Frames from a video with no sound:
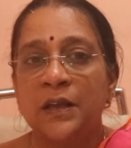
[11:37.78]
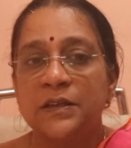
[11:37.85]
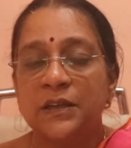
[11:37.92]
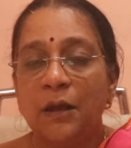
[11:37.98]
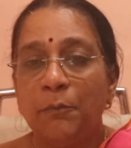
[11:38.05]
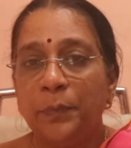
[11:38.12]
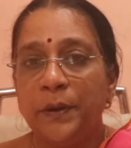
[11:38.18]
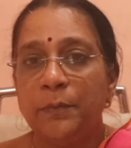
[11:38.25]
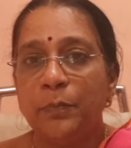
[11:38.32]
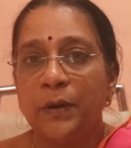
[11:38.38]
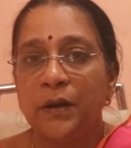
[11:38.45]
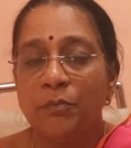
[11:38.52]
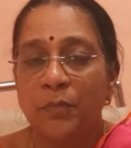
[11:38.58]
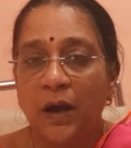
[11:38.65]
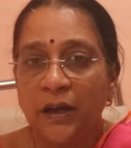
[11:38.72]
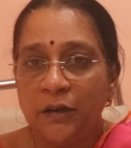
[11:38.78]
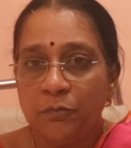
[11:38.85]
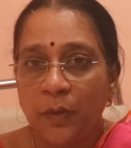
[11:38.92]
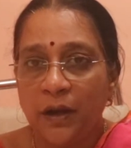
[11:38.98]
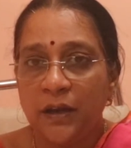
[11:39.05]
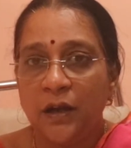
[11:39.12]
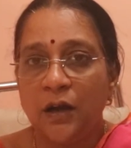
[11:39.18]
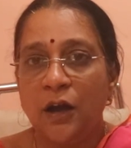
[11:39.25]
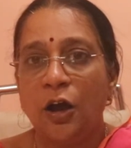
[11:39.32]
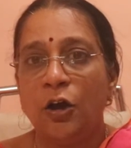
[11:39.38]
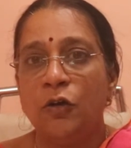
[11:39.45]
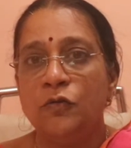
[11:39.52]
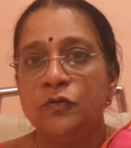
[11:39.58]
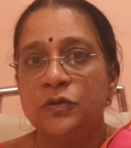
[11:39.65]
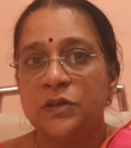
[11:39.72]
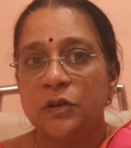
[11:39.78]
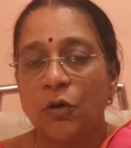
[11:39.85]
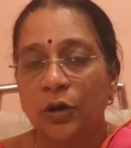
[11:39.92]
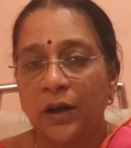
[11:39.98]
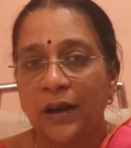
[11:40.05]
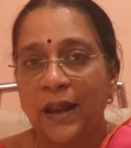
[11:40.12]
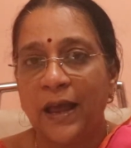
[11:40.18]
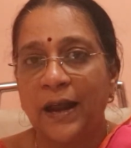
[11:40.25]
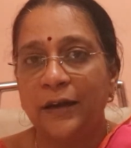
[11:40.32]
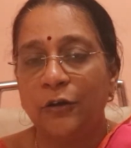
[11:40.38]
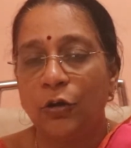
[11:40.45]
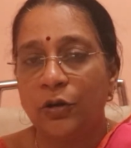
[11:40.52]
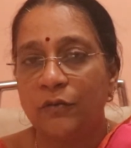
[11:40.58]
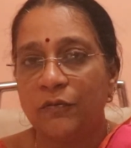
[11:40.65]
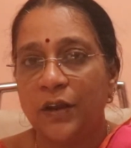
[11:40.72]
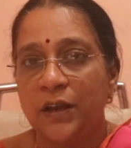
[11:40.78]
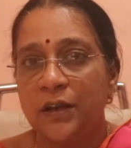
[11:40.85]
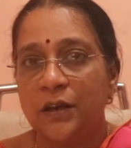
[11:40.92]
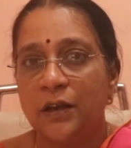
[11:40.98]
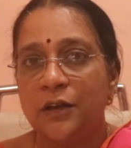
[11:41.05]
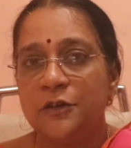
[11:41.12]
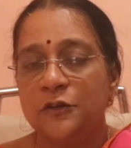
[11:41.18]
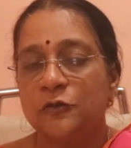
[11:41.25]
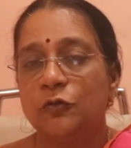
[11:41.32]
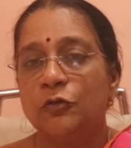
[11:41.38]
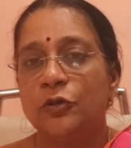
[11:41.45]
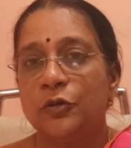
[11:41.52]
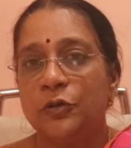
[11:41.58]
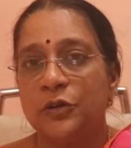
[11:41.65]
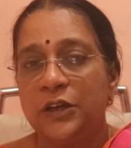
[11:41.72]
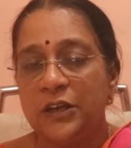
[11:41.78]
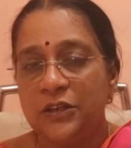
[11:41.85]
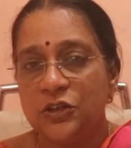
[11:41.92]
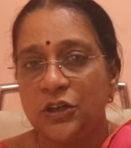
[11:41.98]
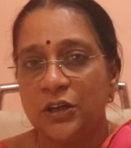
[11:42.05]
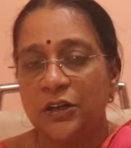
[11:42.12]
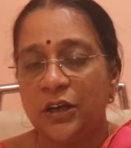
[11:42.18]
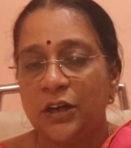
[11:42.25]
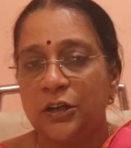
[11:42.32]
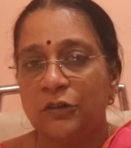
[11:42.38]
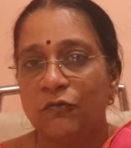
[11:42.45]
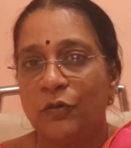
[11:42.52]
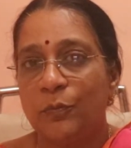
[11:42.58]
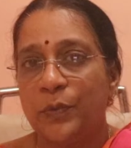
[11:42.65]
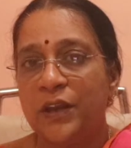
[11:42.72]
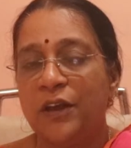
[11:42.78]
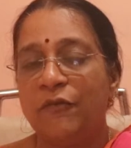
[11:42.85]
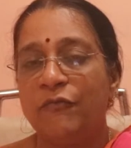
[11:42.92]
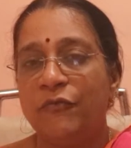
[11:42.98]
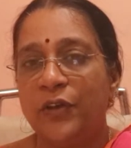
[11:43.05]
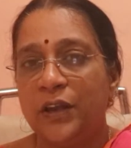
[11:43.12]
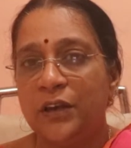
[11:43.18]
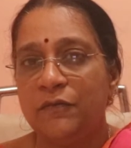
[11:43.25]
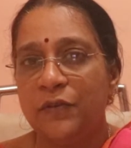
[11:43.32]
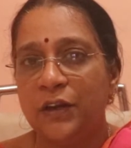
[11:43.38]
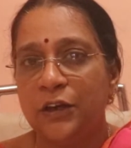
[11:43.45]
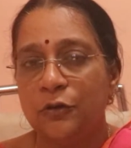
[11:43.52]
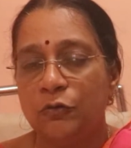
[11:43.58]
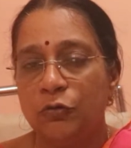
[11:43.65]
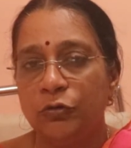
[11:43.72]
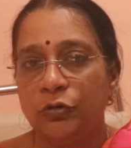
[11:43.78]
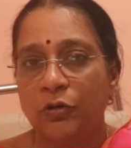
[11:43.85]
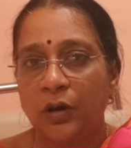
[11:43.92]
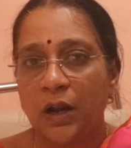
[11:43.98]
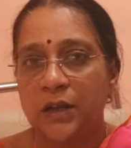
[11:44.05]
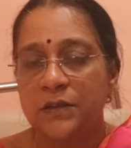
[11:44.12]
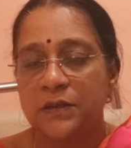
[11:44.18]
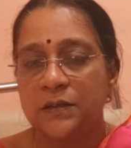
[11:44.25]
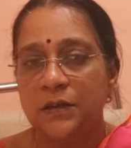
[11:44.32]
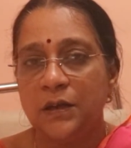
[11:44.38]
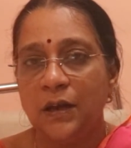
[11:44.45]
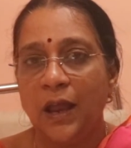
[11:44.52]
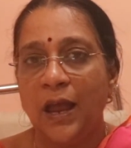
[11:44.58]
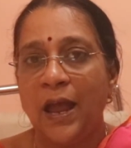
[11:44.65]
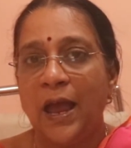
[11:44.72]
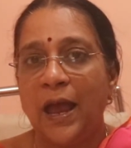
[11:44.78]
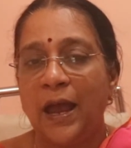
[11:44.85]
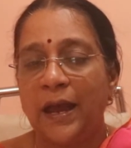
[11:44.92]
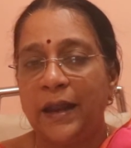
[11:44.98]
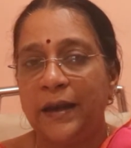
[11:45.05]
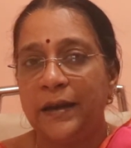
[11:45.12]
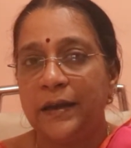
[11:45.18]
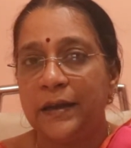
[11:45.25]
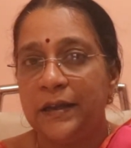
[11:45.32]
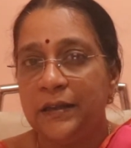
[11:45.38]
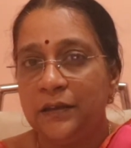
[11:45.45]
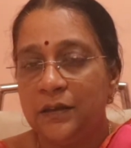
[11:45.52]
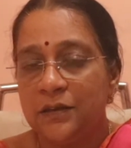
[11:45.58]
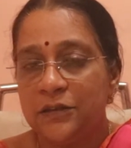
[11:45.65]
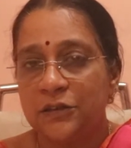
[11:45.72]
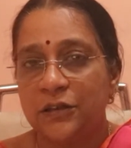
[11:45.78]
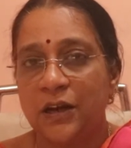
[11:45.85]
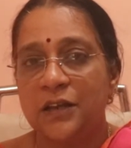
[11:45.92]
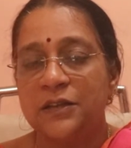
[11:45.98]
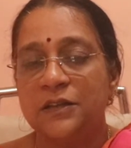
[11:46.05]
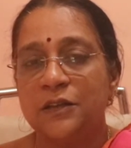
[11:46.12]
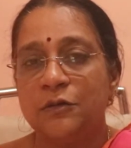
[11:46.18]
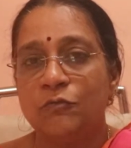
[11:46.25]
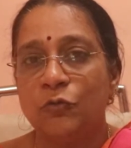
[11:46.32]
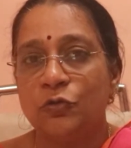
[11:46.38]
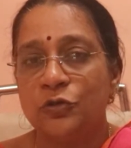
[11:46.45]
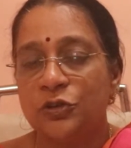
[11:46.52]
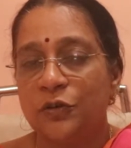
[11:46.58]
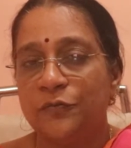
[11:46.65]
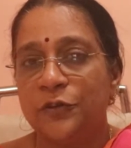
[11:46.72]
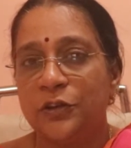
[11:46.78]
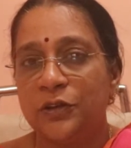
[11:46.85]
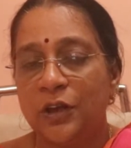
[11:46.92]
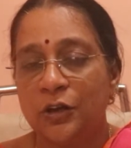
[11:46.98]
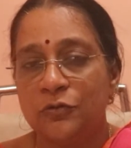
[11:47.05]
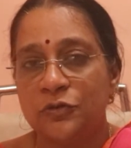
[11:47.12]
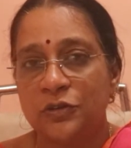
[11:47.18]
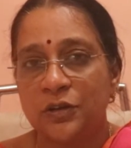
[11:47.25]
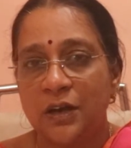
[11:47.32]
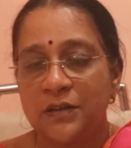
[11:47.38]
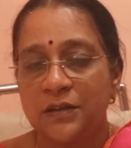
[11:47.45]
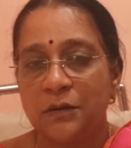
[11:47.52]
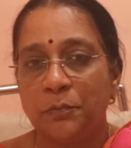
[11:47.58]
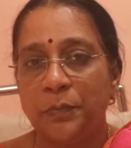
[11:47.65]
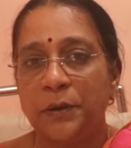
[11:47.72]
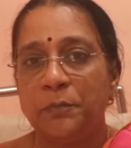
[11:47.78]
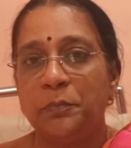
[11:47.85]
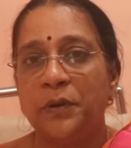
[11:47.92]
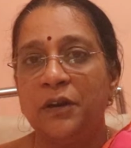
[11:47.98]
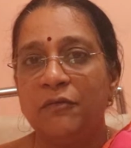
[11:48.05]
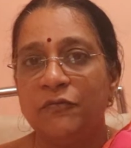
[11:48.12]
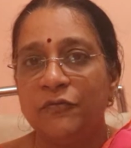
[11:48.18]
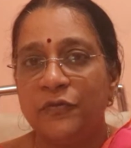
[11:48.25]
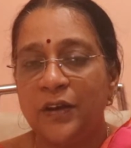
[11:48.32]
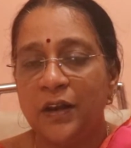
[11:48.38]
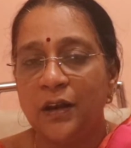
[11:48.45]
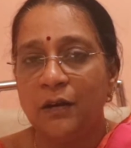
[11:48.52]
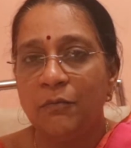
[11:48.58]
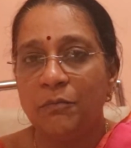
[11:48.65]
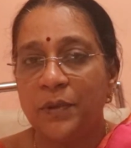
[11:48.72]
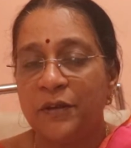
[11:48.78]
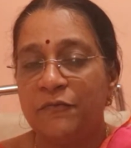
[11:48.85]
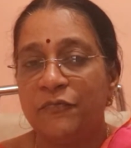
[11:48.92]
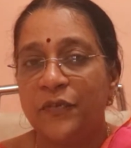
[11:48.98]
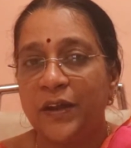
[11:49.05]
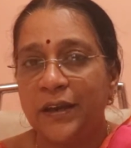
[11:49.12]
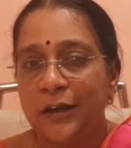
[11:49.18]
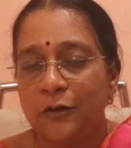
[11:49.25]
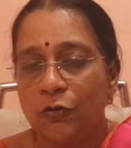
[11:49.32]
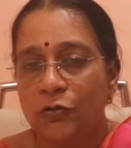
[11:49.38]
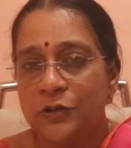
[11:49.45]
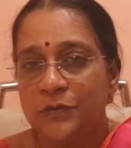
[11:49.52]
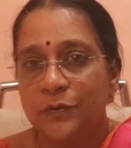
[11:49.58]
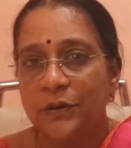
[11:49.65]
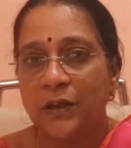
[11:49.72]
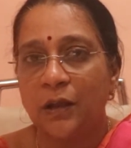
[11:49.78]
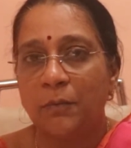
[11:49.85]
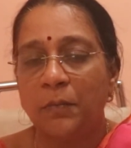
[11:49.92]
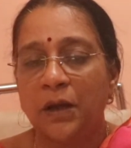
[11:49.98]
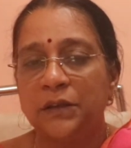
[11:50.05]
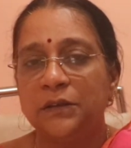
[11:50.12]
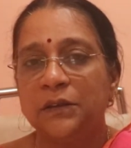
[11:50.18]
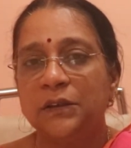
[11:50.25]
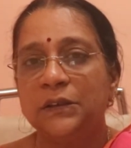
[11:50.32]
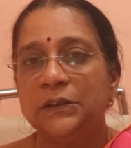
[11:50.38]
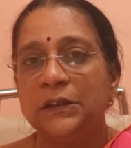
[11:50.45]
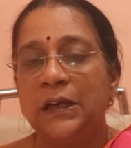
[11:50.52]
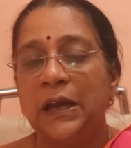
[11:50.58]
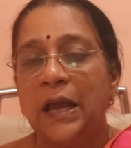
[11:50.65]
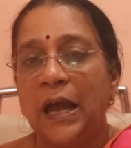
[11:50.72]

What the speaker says: Some people might buy a house or a land or a vehicle. So in general, it will be a very, very good transit. And in this transit, most of the Dhanush Rasi people will be very close with their mother